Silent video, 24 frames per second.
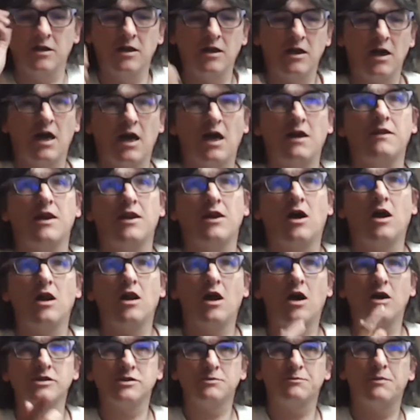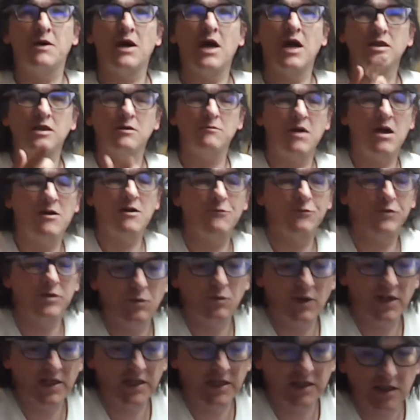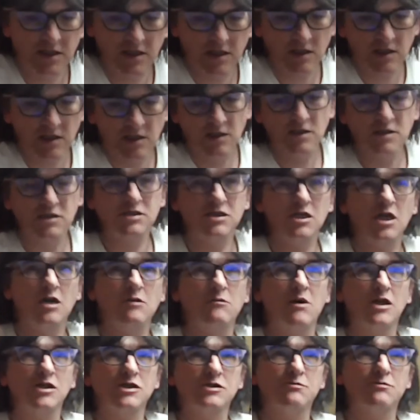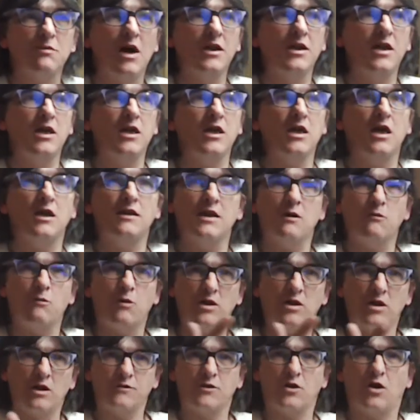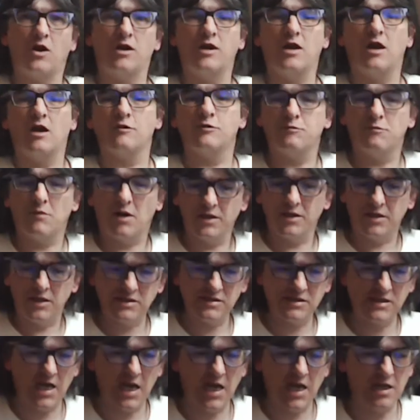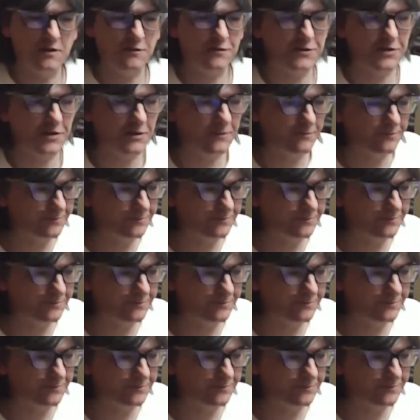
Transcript: and then I like to pay them every week so much money, and then when I've got enough money saved,